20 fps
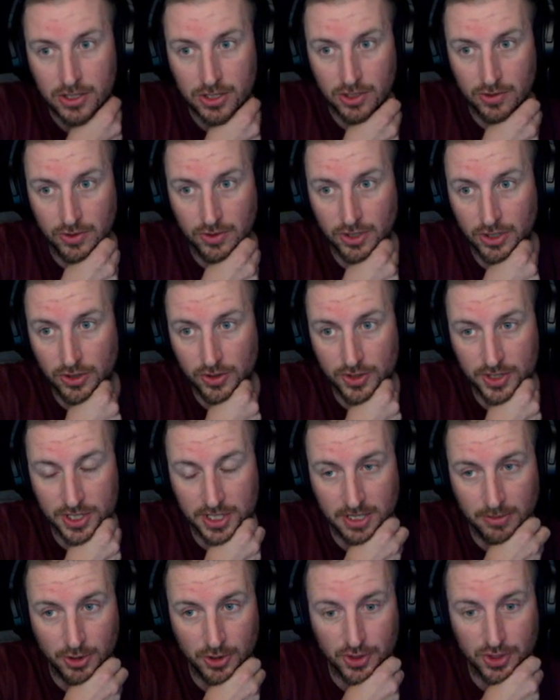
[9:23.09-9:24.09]
So we're
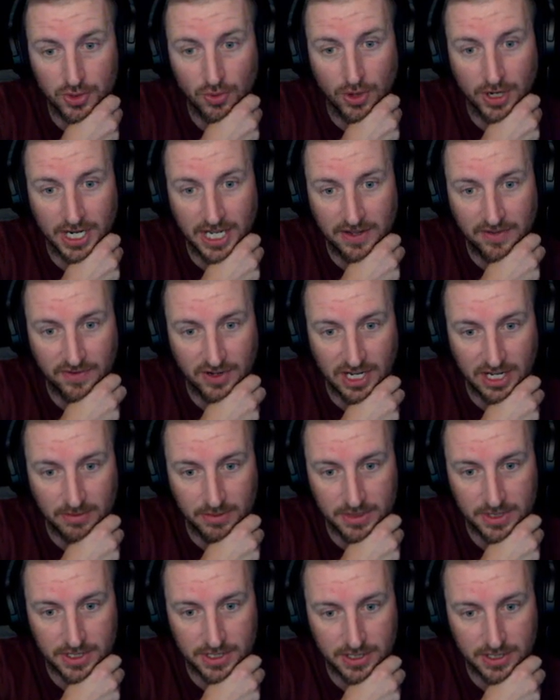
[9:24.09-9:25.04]
losing about 20 frames.